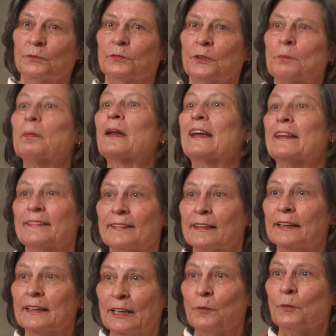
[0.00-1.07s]
replace
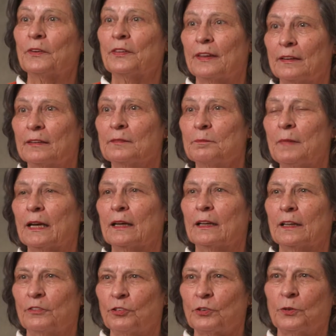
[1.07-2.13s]
the knee with the metal
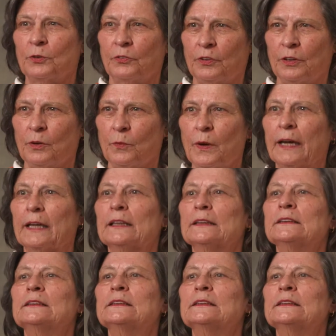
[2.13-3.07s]
and screws in the way.